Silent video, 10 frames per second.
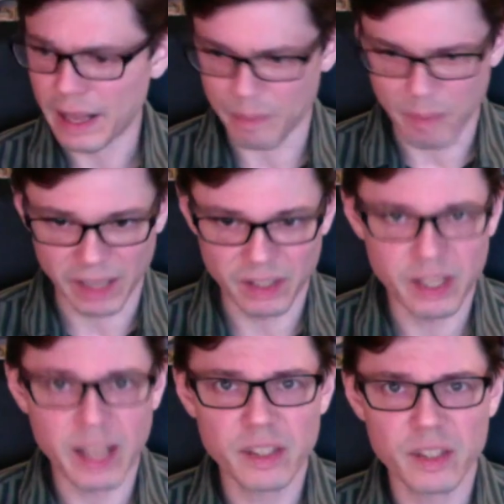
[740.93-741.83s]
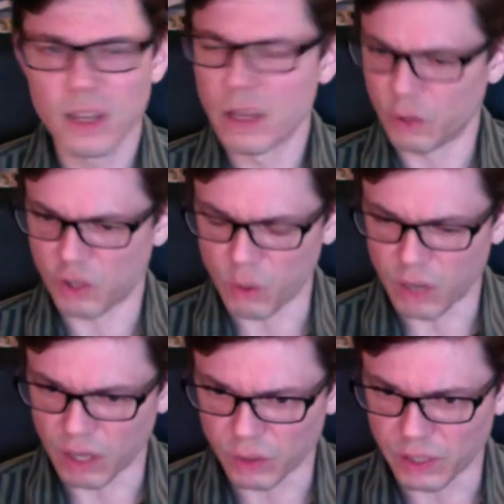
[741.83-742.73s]
it makes sense, there's no
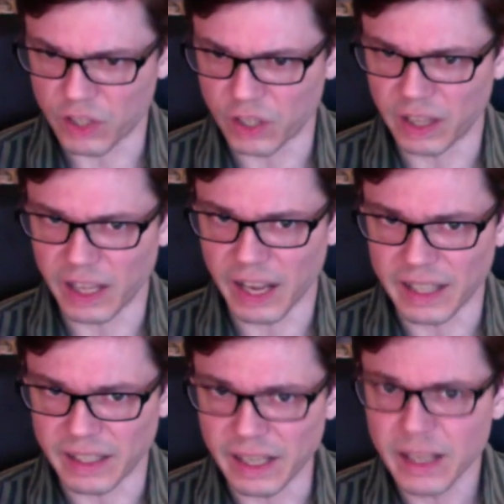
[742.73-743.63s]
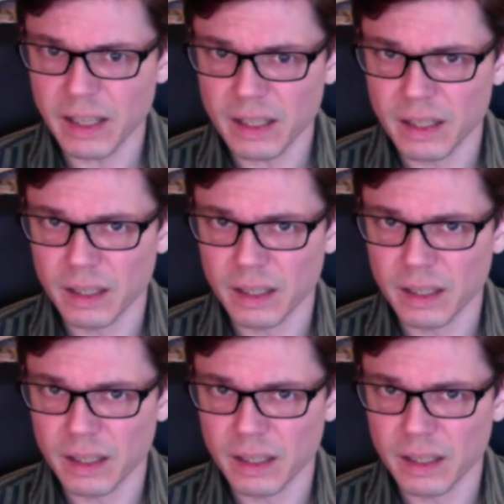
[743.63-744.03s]
contradiction in the idea,